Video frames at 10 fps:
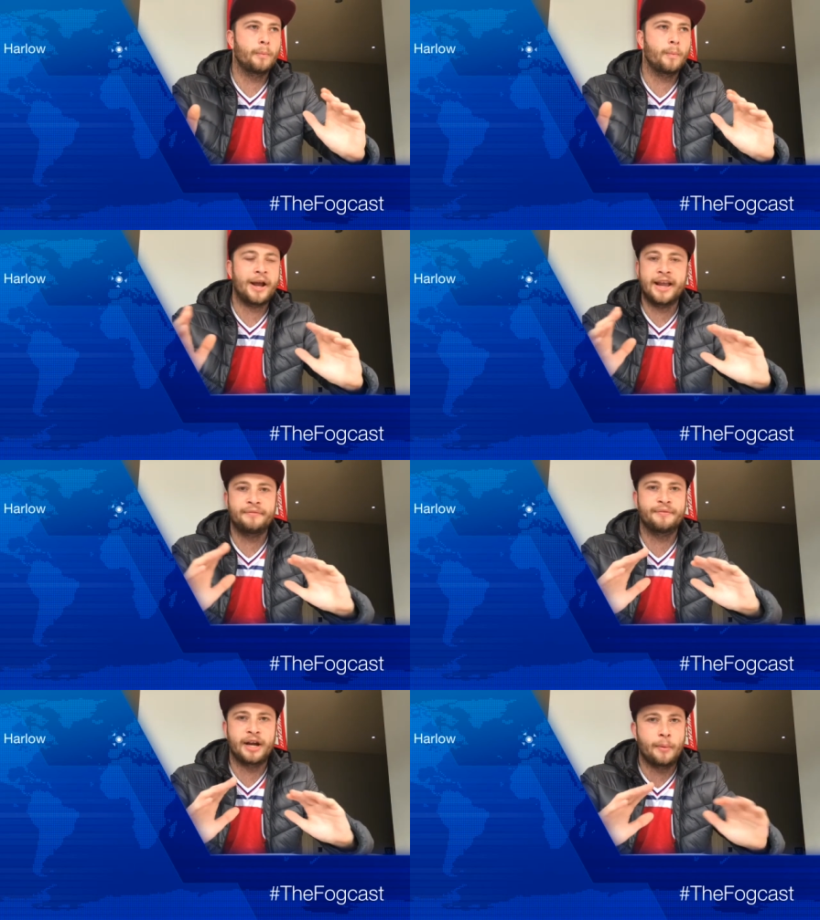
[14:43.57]

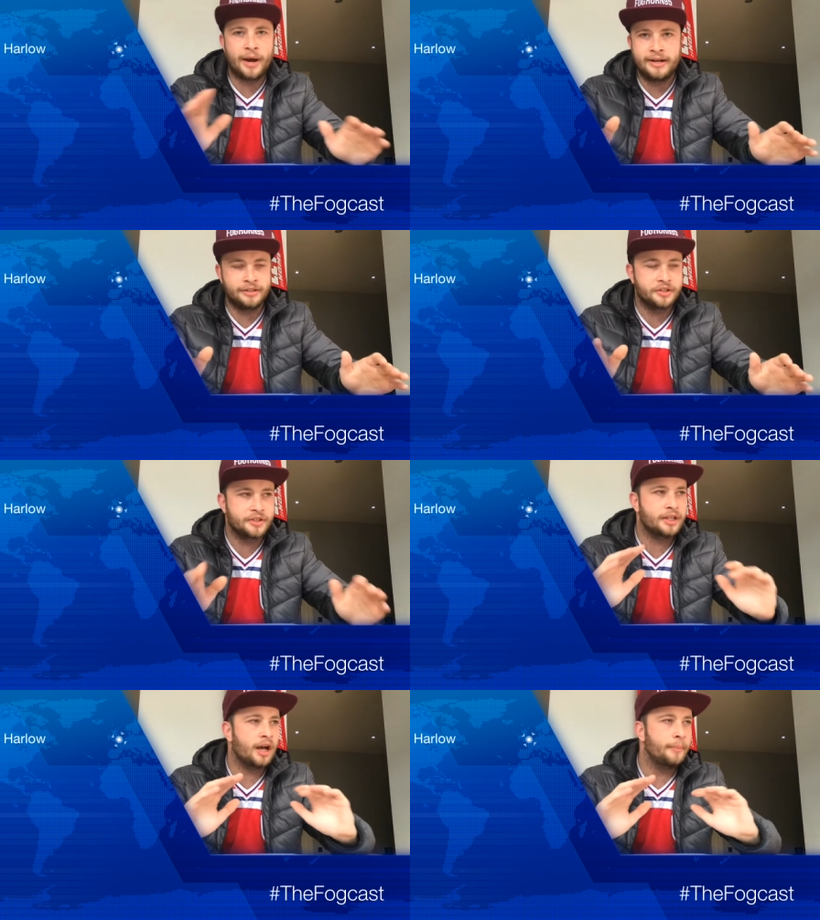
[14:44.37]
waiting for their wages
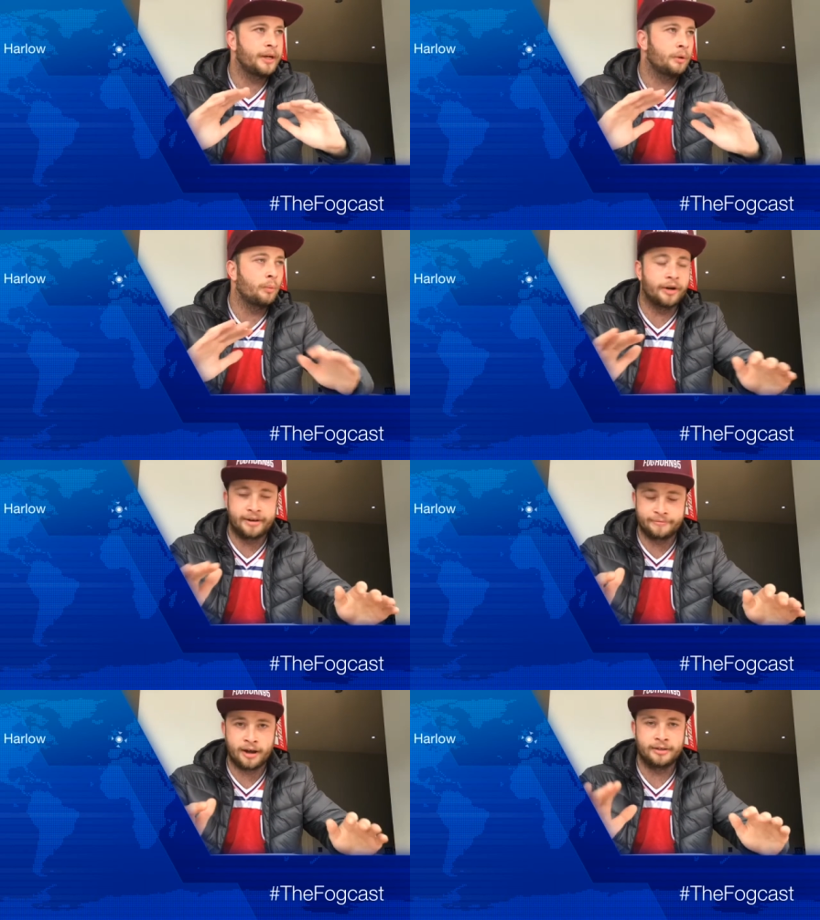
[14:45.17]
to come in or
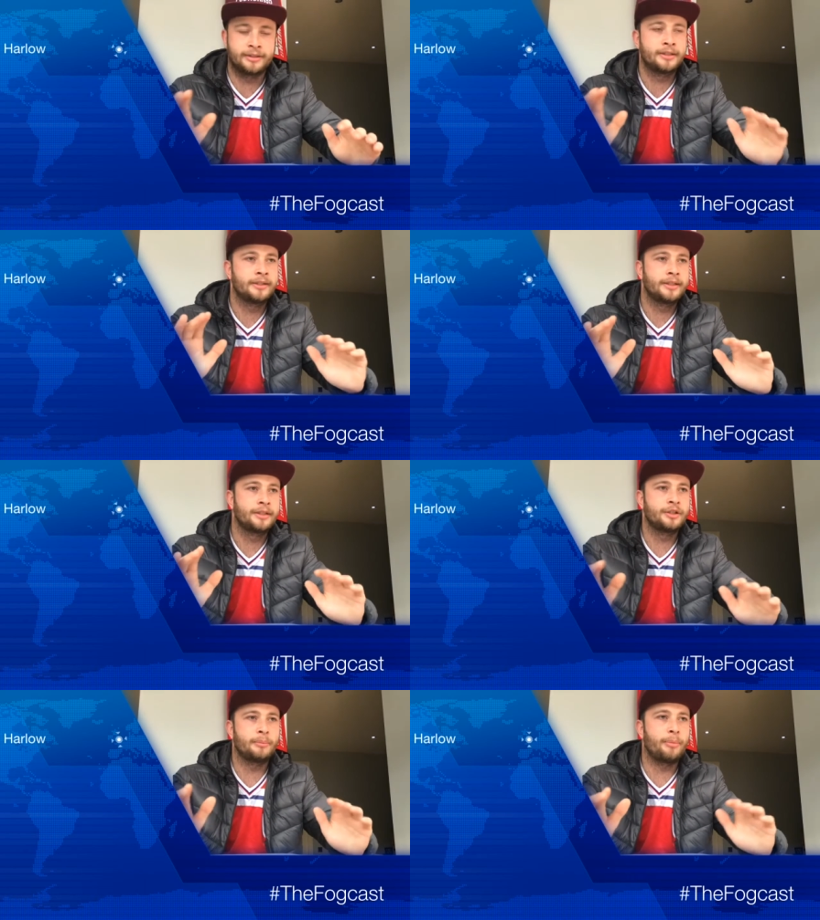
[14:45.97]
whatever
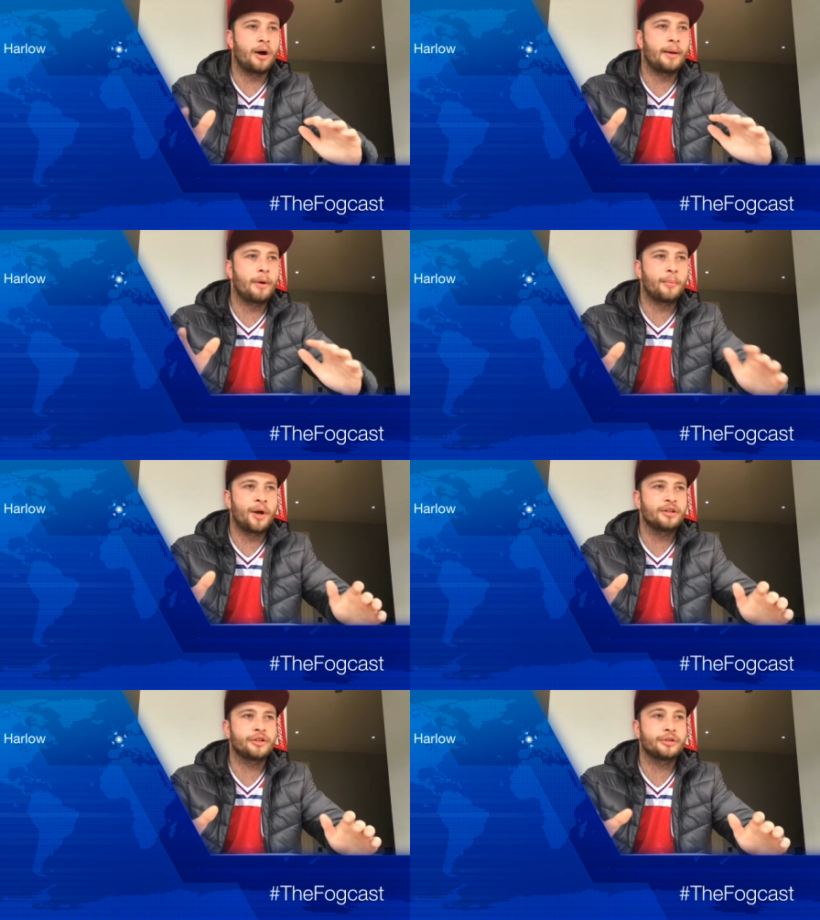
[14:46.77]
to buy my
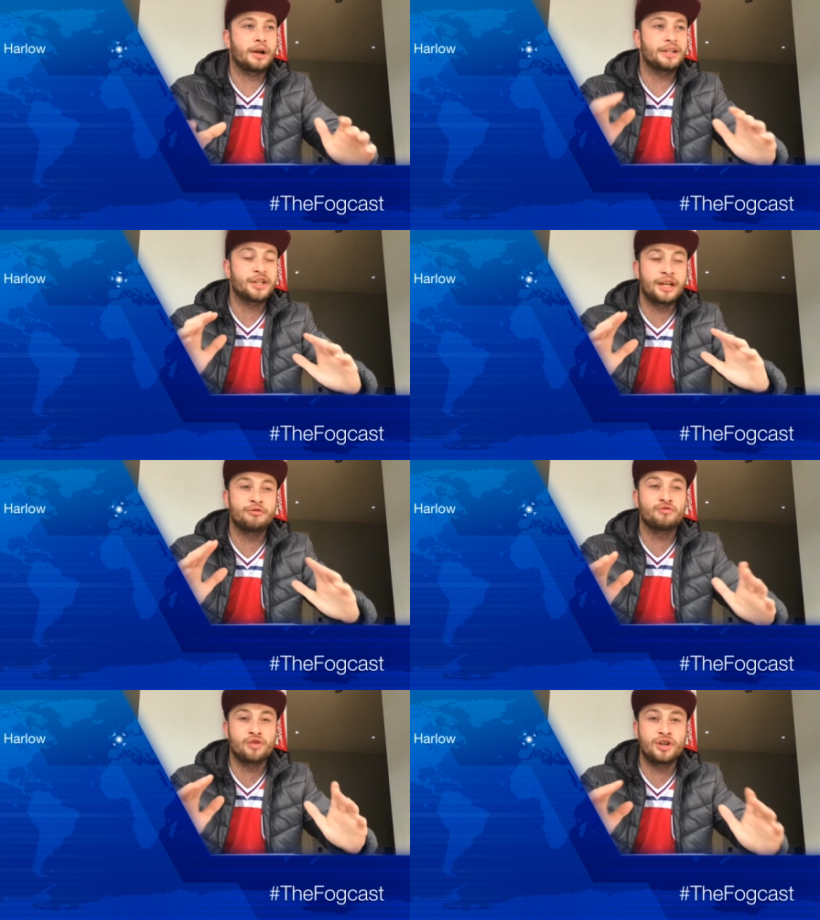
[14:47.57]
merchandise. It
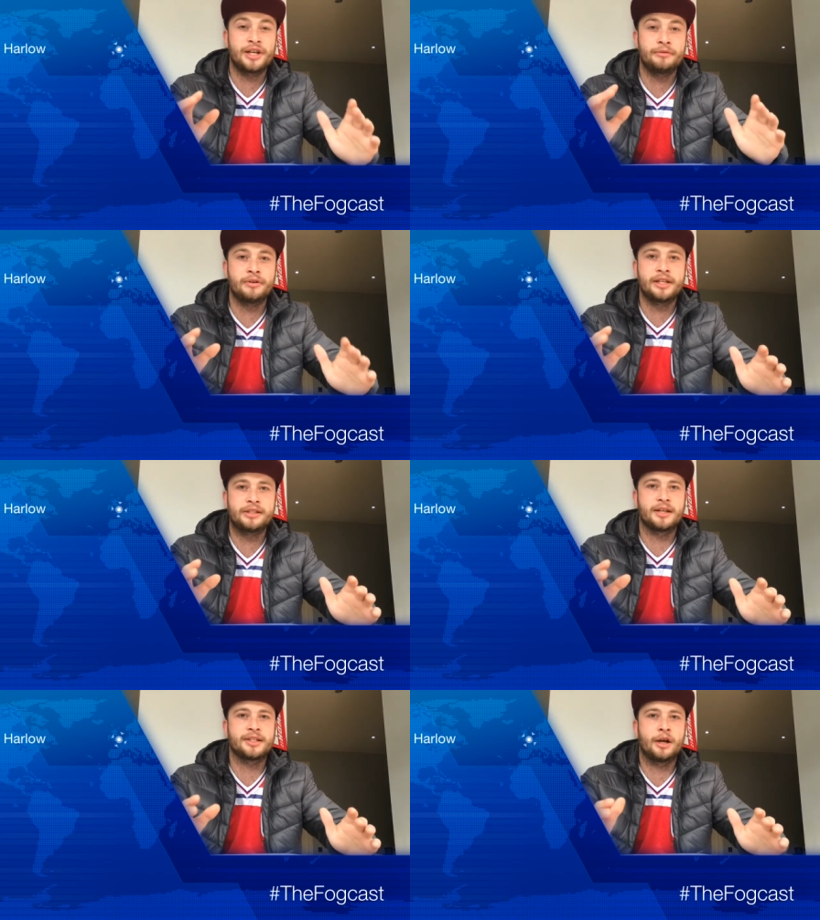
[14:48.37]
really, really
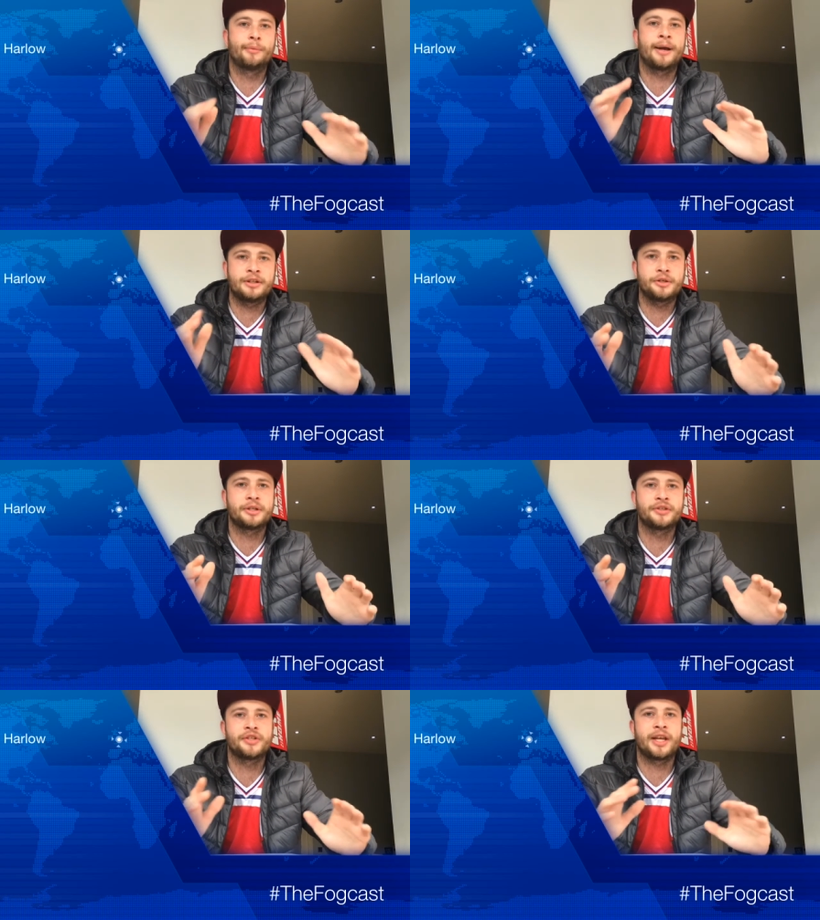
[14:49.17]
does help. As you
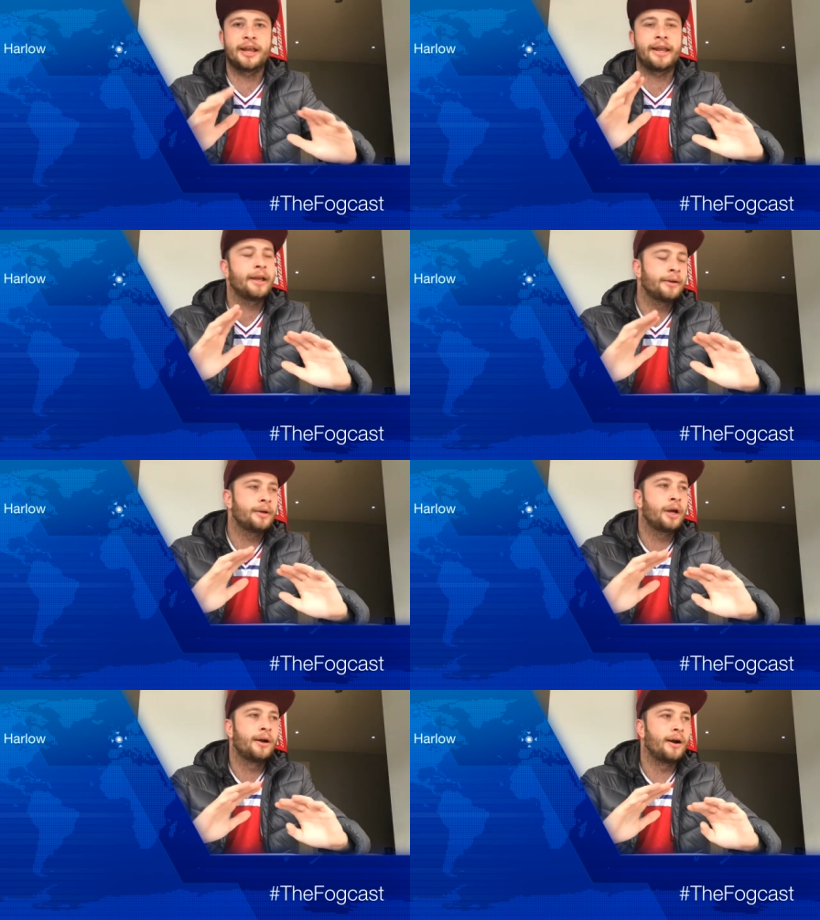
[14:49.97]
can see,
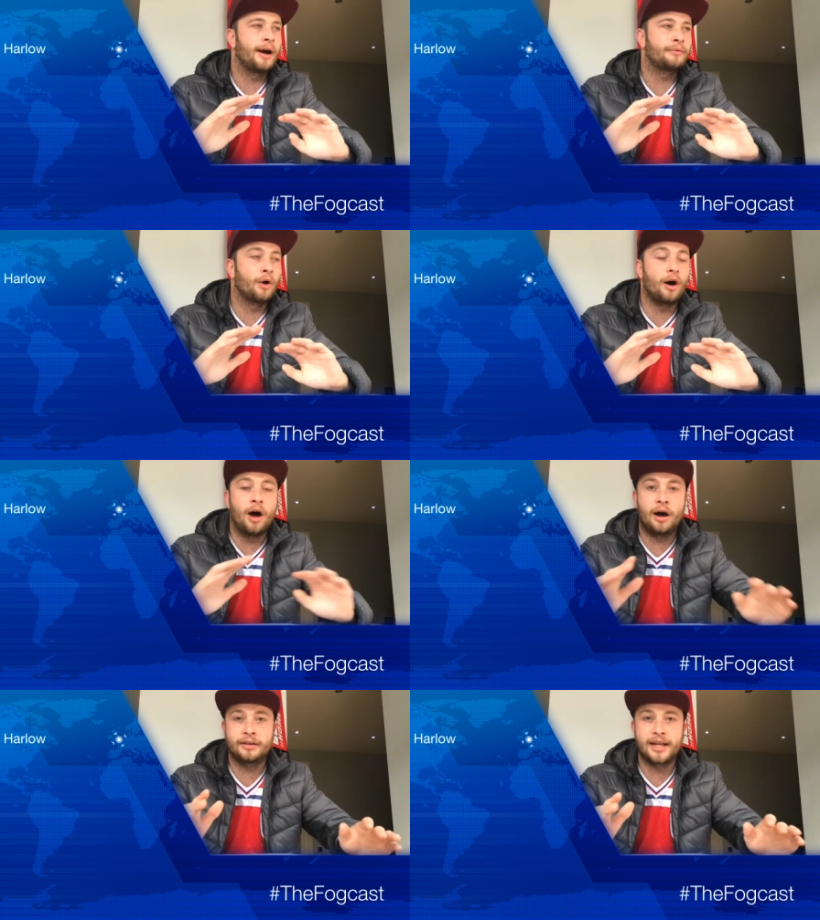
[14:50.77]
I've got
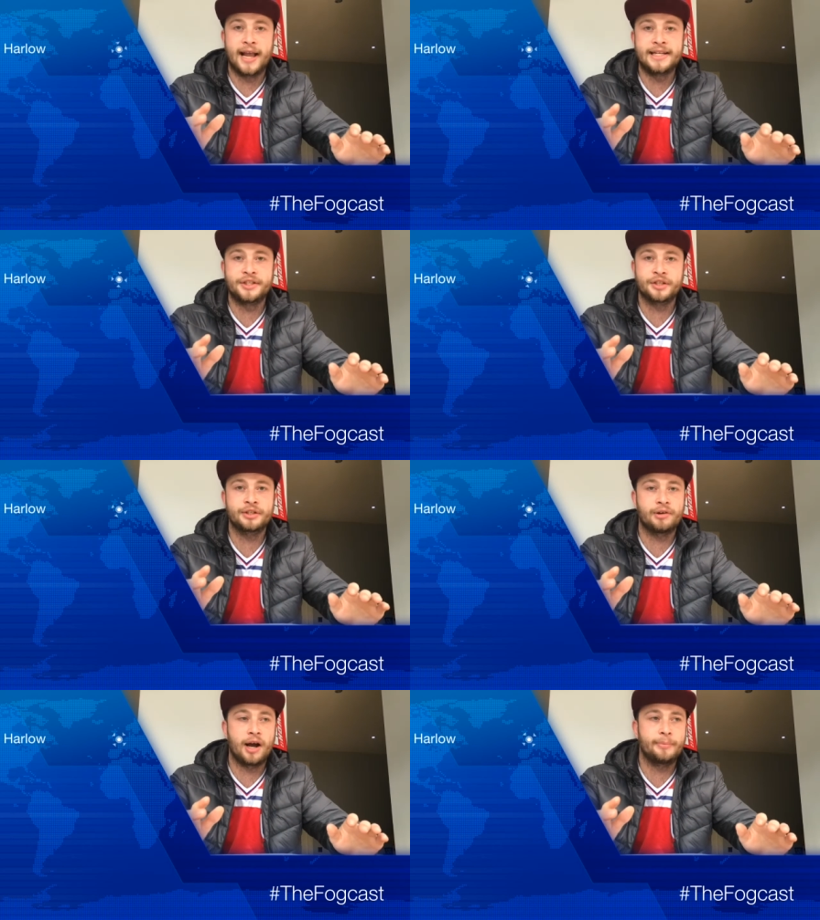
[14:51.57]
hardly any
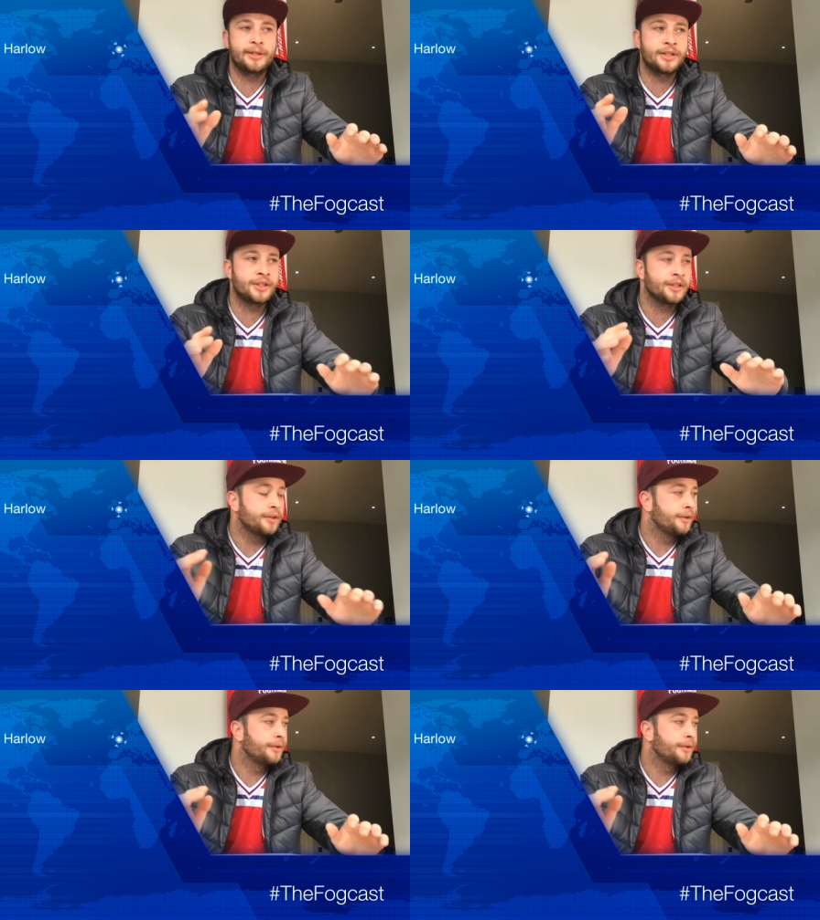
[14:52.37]
subscribers.